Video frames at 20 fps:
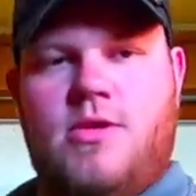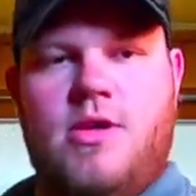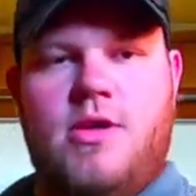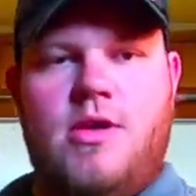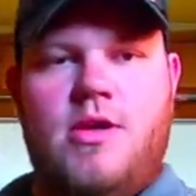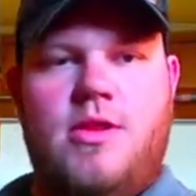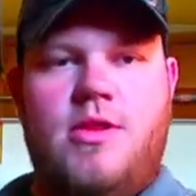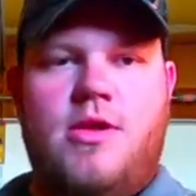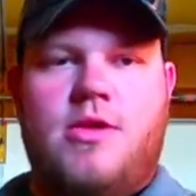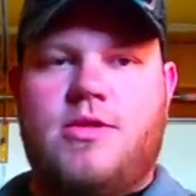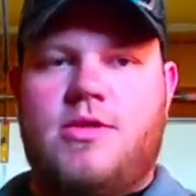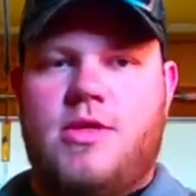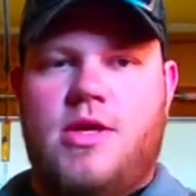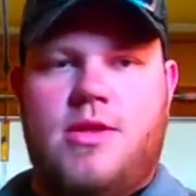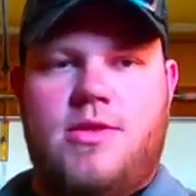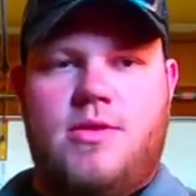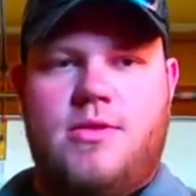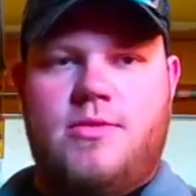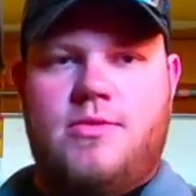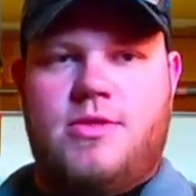good. There's
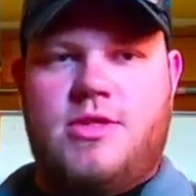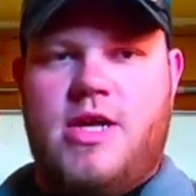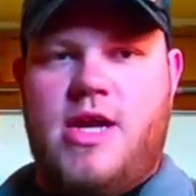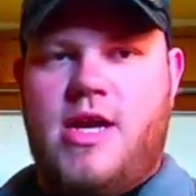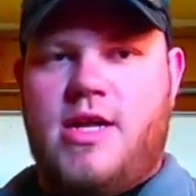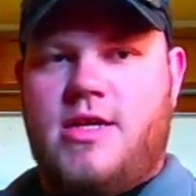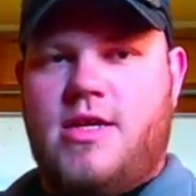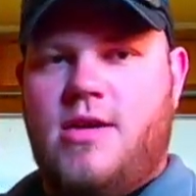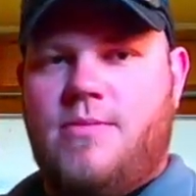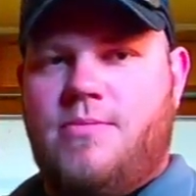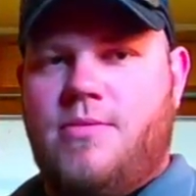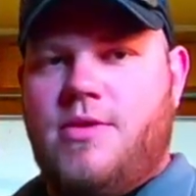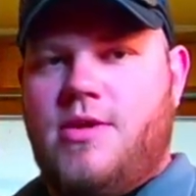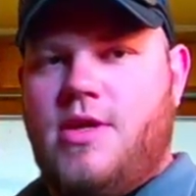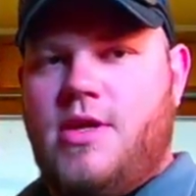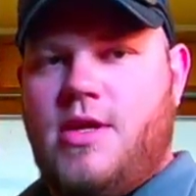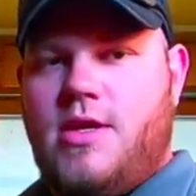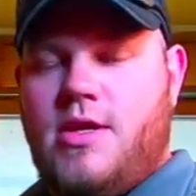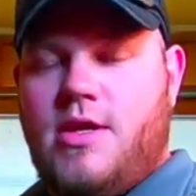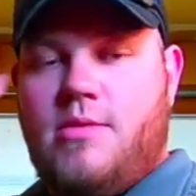nothing jacked up with
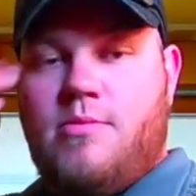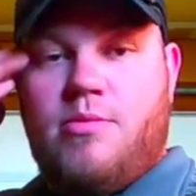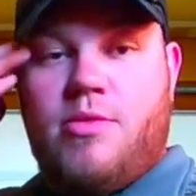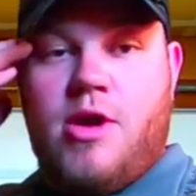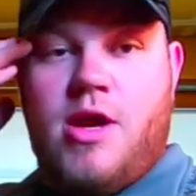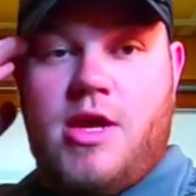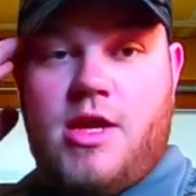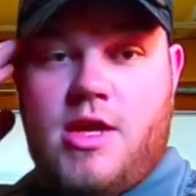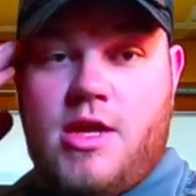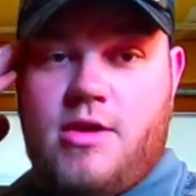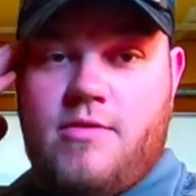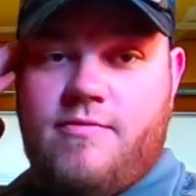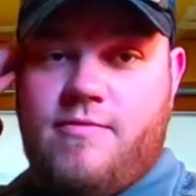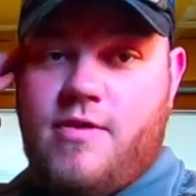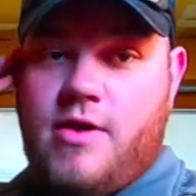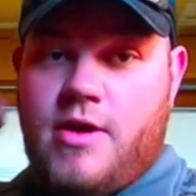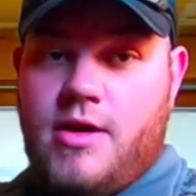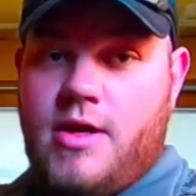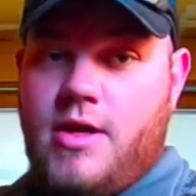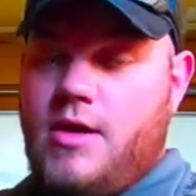it. It didn't break in
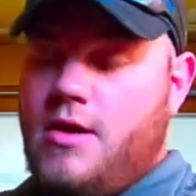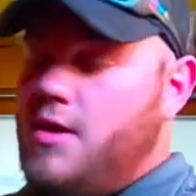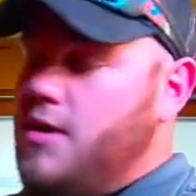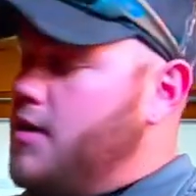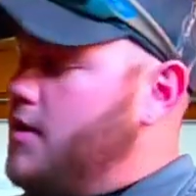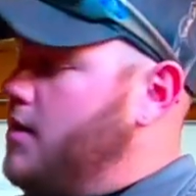funny.